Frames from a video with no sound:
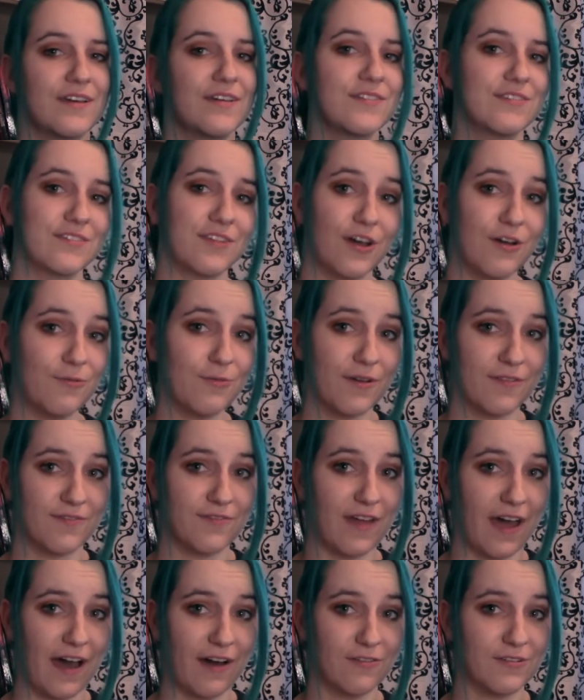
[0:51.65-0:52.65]
So
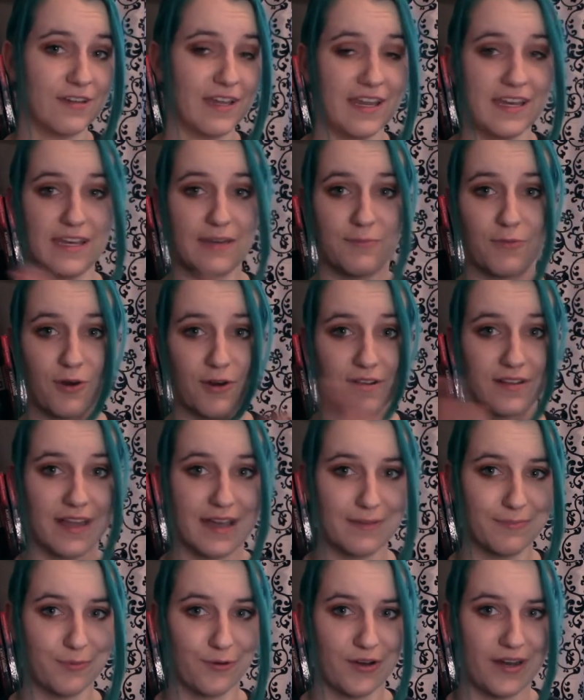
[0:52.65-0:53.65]
without any more,
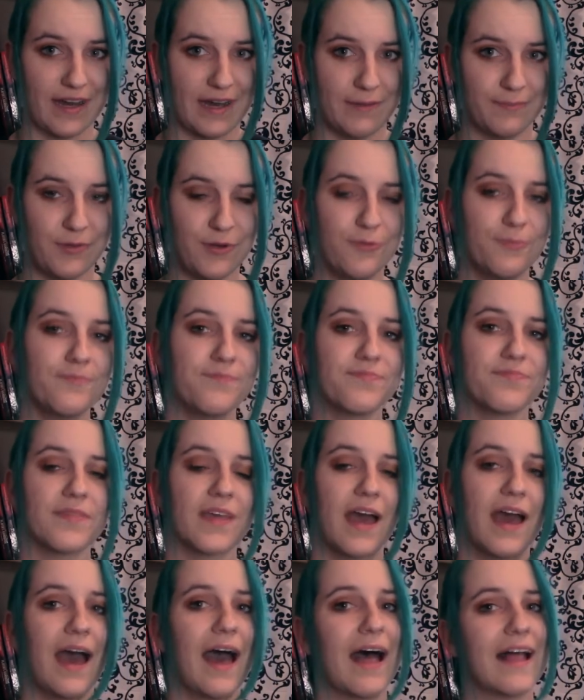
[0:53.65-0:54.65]
like, preamble,
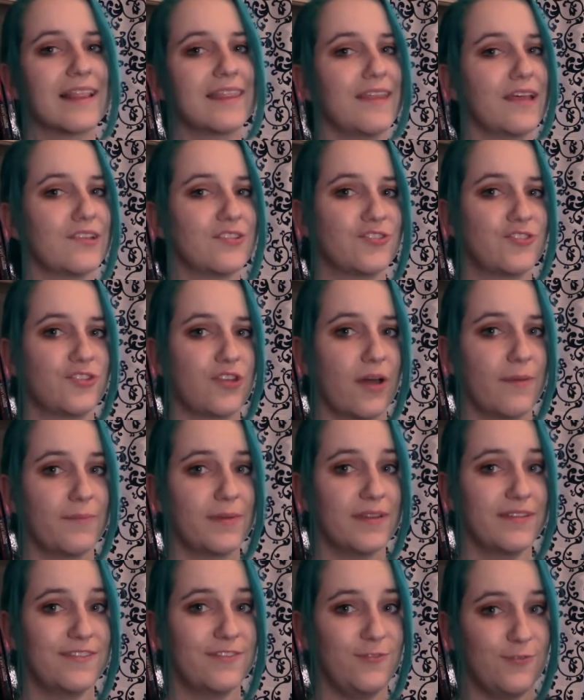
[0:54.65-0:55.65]
let's jump
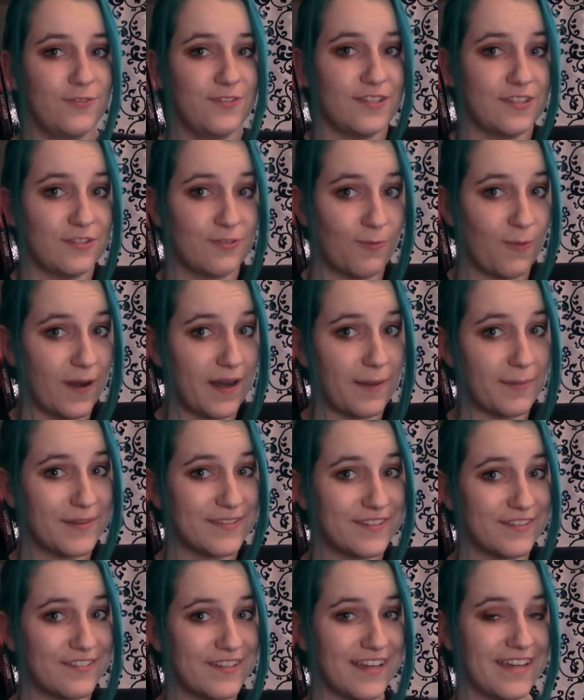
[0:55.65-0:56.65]
into Season one,
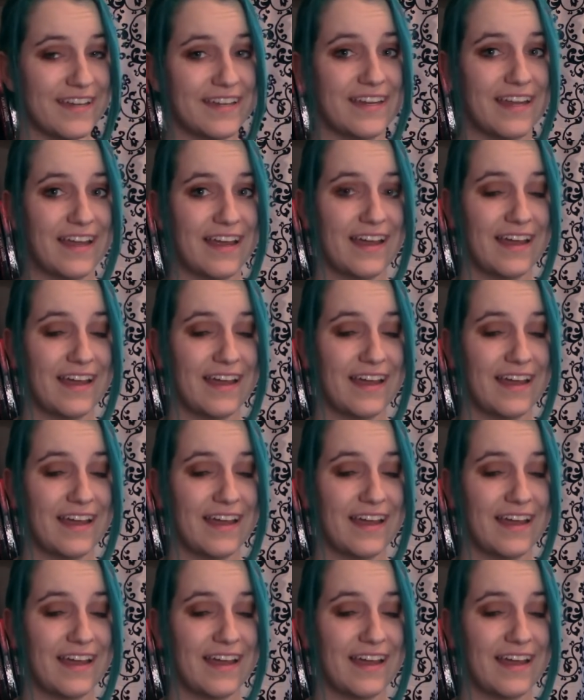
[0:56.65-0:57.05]
Episode ten.